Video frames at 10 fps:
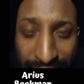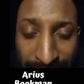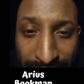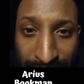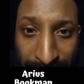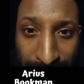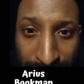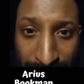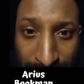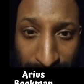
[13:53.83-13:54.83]

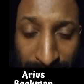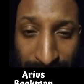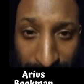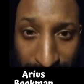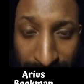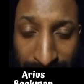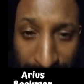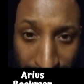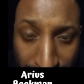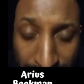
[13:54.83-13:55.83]

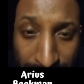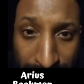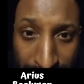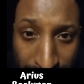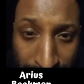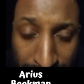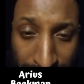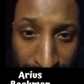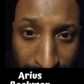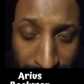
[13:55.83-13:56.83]

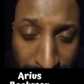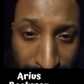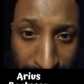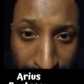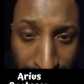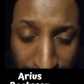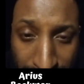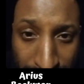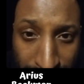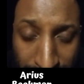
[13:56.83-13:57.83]

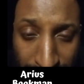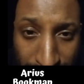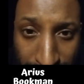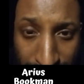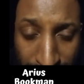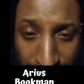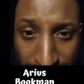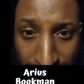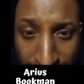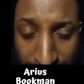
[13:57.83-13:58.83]

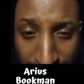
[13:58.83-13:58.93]
(not speaking)